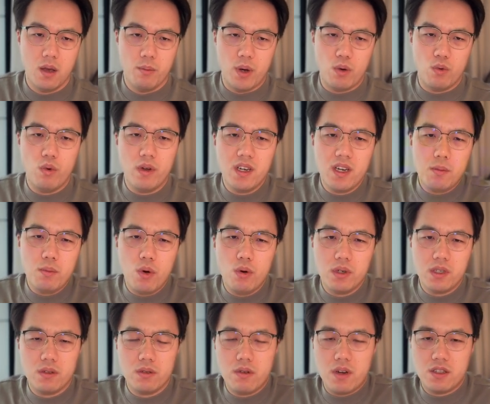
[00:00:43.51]
But one
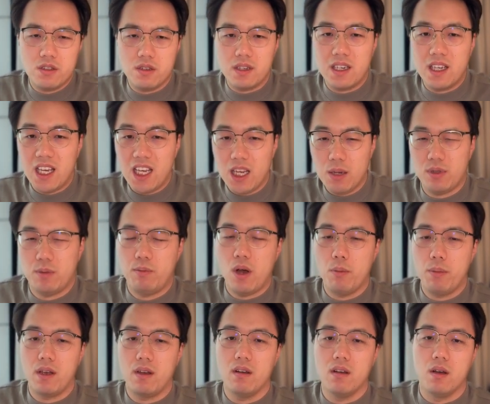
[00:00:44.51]
important question keeps
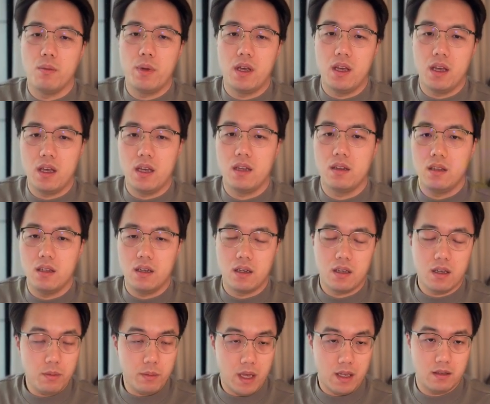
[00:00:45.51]
popping up in the
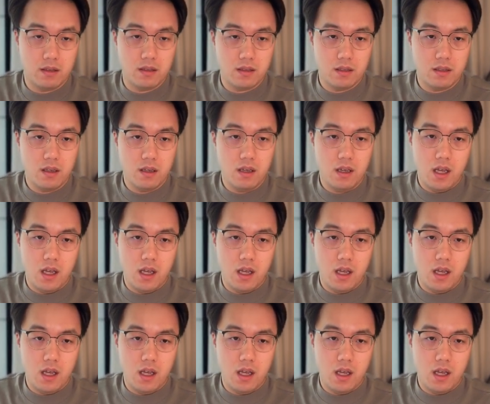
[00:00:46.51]
comments.